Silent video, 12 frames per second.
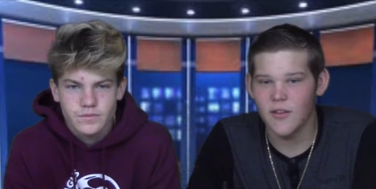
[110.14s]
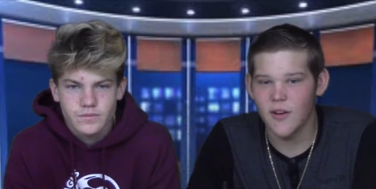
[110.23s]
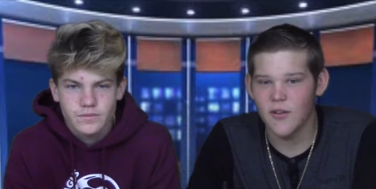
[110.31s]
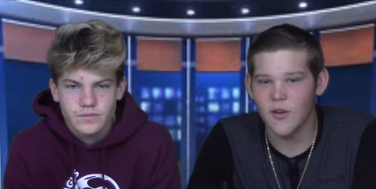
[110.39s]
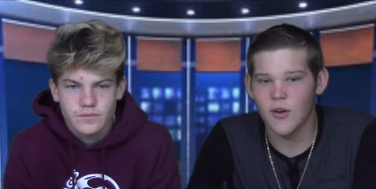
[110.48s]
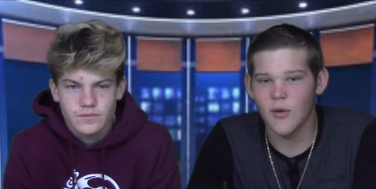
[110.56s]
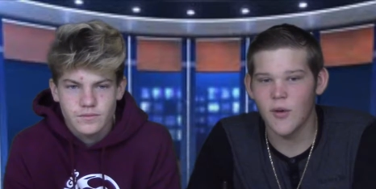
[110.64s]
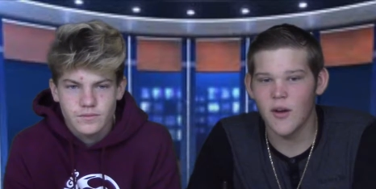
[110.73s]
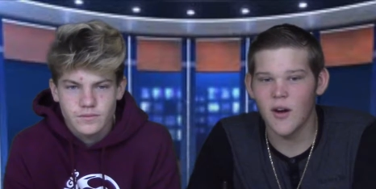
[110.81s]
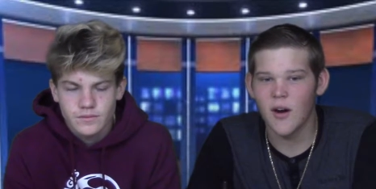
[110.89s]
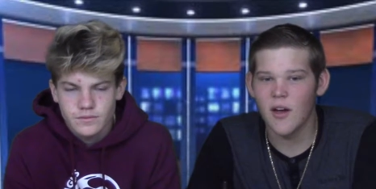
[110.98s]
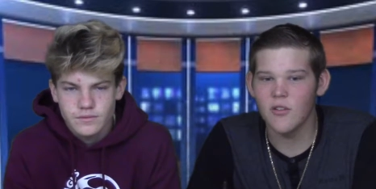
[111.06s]
Speaker 1: On Twitter, we are
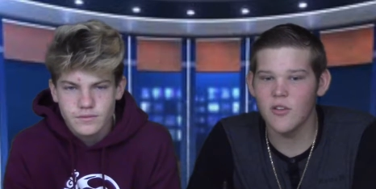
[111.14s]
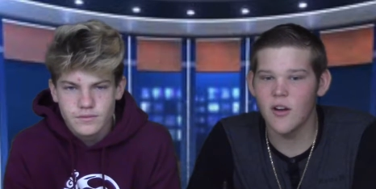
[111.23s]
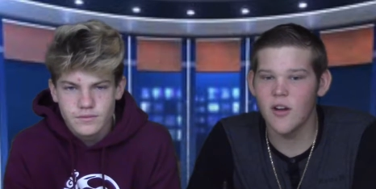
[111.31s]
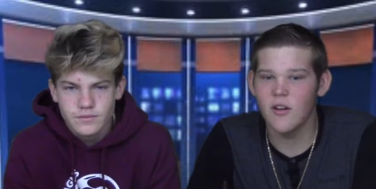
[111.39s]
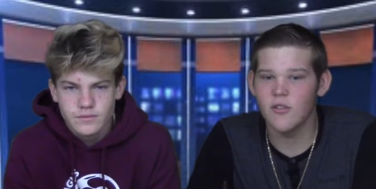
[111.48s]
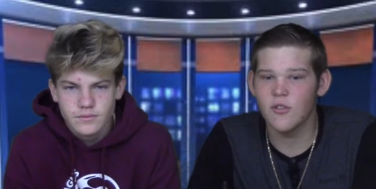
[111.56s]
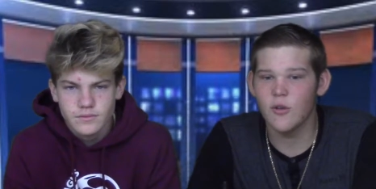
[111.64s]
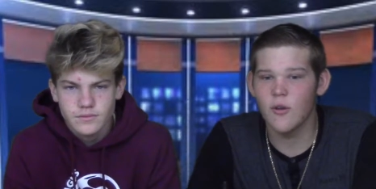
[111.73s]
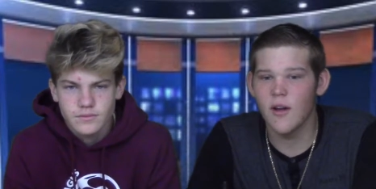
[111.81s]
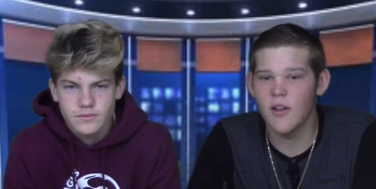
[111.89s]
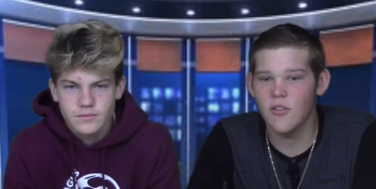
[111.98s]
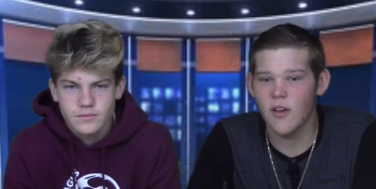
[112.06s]
astronaut underscore
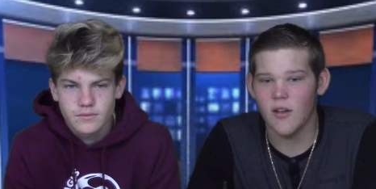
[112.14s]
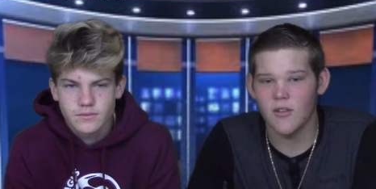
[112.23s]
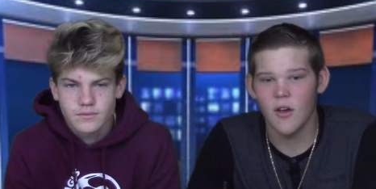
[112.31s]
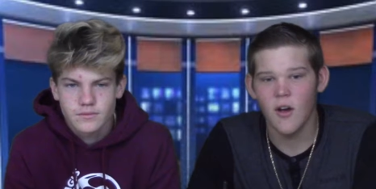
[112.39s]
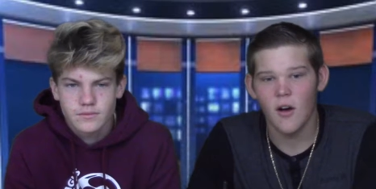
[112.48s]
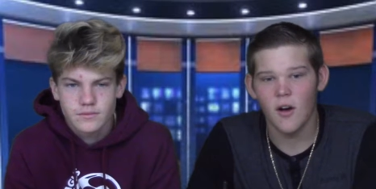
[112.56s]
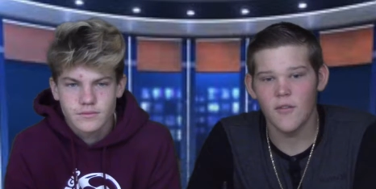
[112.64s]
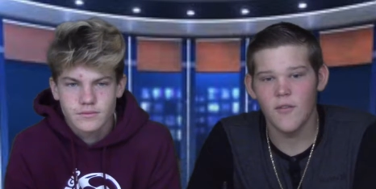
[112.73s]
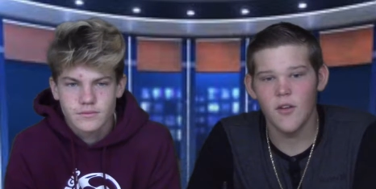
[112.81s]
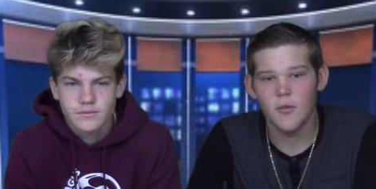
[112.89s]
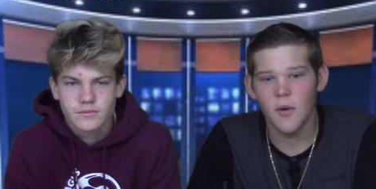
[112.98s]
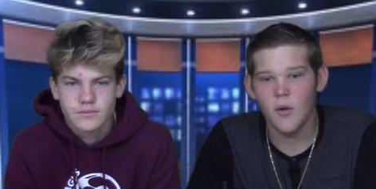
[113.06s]
HS. On
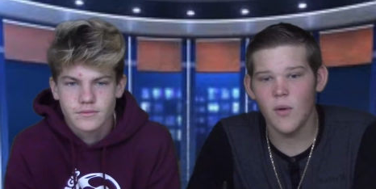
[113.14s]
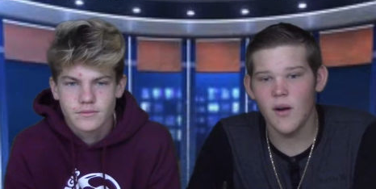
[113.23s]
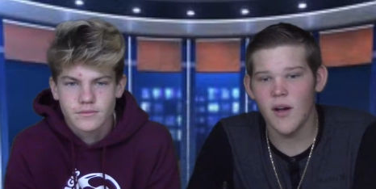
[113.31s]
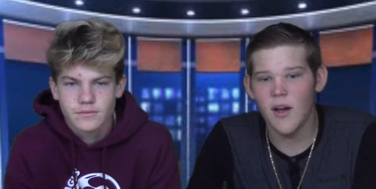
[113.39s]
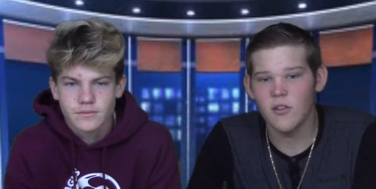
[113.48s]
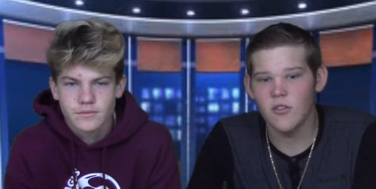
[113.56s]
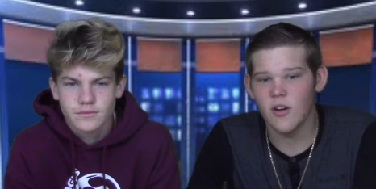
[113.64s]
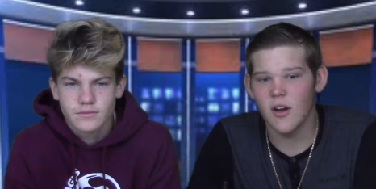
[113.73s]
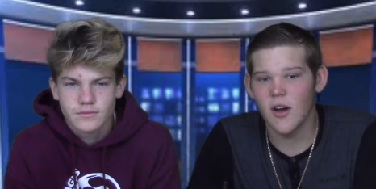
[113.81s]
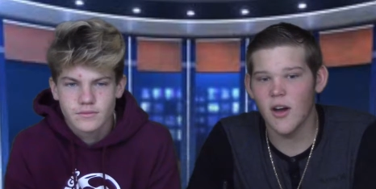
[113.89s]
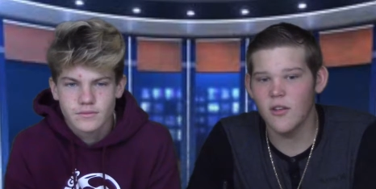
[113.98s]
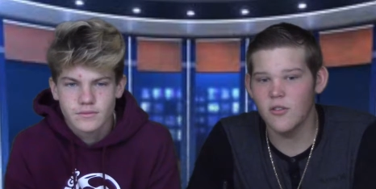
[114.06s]
Facebook, we are astronaut high
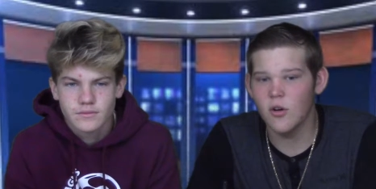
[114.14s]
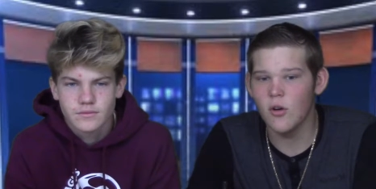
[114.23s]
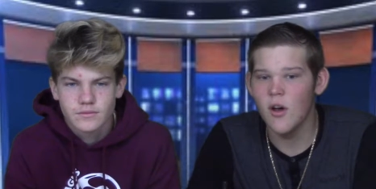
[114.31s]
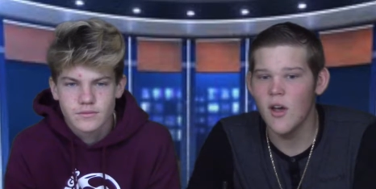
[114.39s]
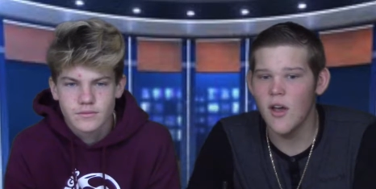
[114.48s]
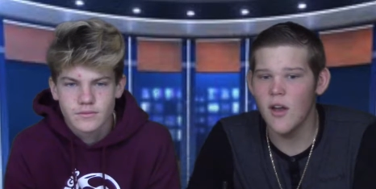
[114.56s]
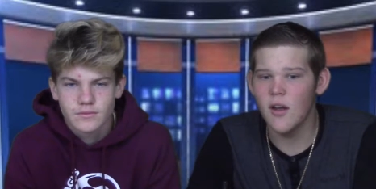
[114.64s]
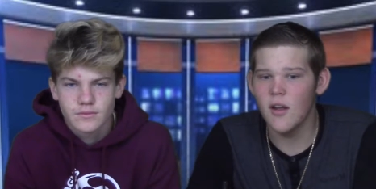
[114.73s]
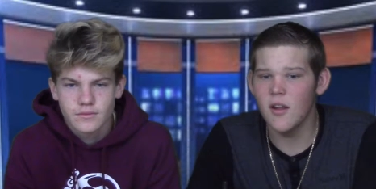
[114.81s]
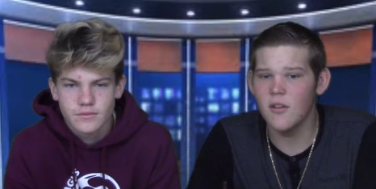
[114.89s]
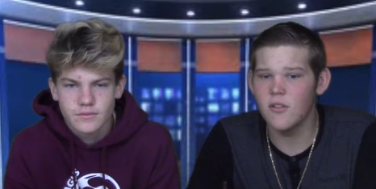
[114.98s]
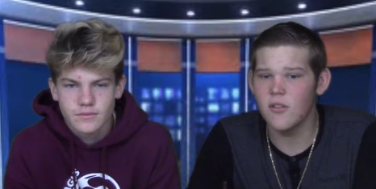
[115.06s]
school. And on
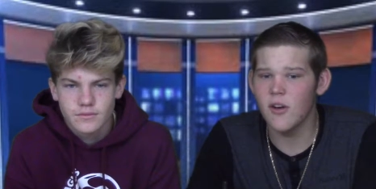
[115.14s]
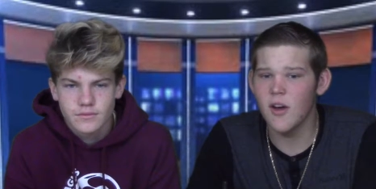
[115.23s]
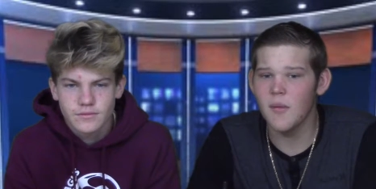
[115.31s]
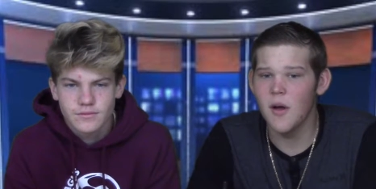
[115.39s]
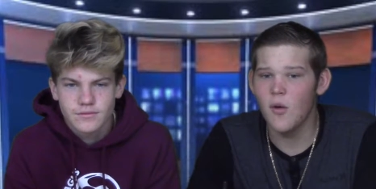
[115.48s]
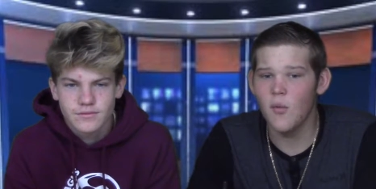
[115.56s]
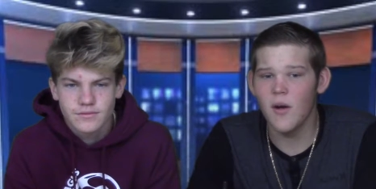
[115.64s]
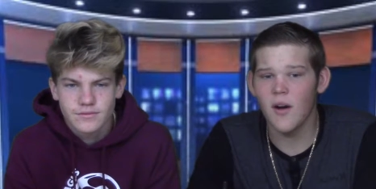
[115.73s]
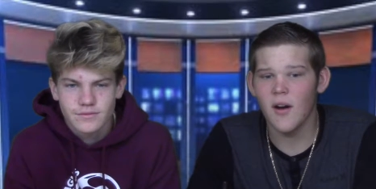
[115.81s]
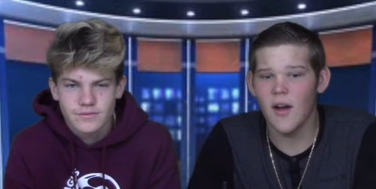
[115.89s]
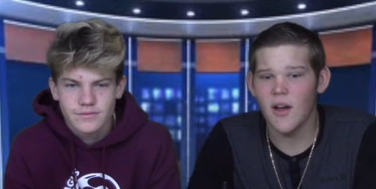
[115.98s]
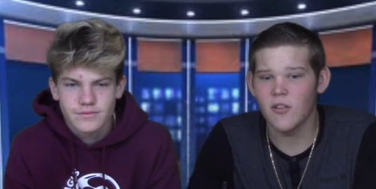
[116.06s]
Instagram, we are
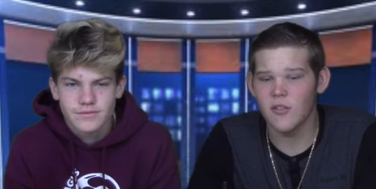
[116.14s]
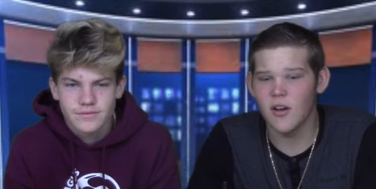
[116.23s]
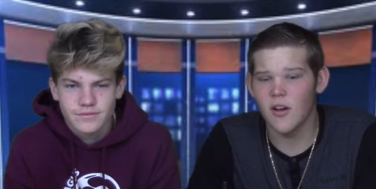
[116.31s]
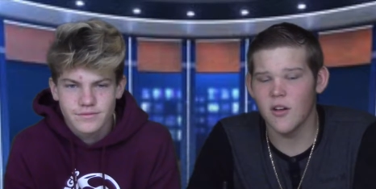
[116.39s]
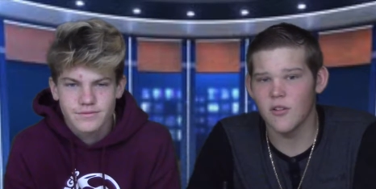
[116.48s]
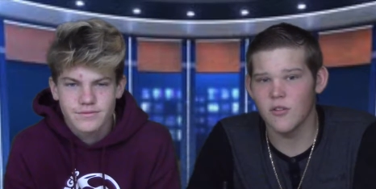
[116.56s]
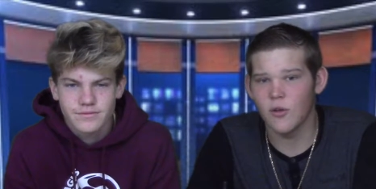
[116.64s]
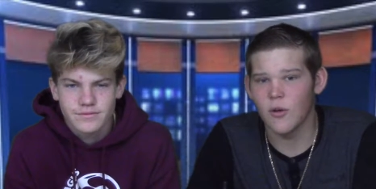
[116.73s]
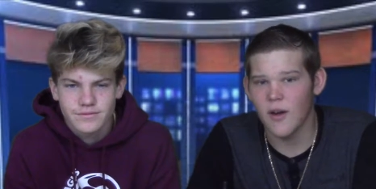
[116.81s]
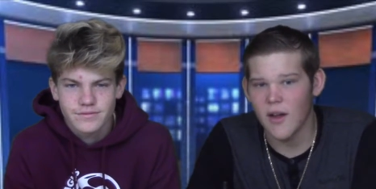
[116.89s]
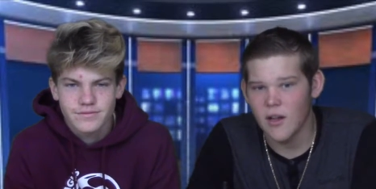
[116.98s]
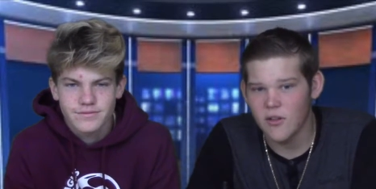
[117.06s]
astronaut underscore
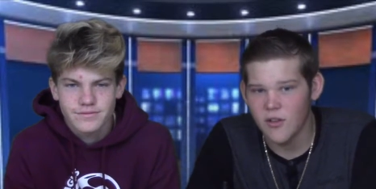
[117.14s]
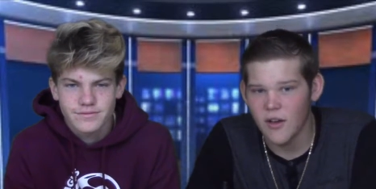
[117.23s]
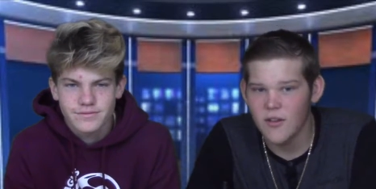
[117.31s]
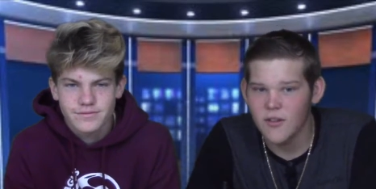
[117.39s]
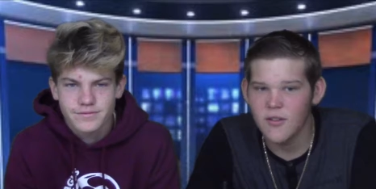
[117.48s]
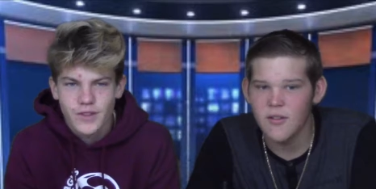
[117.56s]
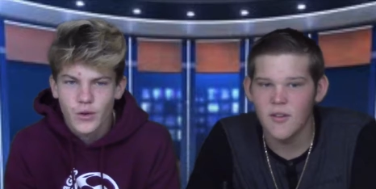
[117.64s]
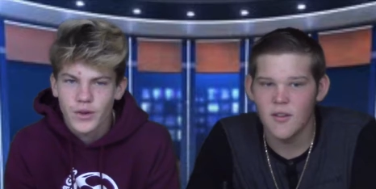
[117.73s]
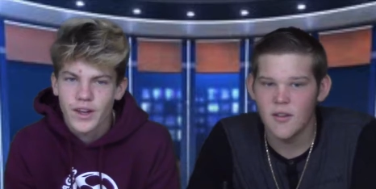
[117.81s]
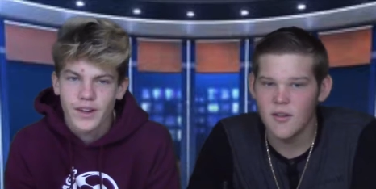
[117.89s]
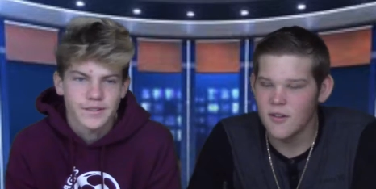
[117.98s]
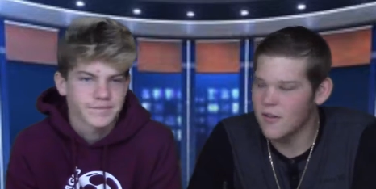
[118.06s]
HS. Oh,
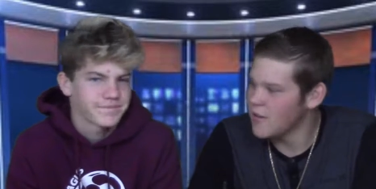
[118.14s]
yeah.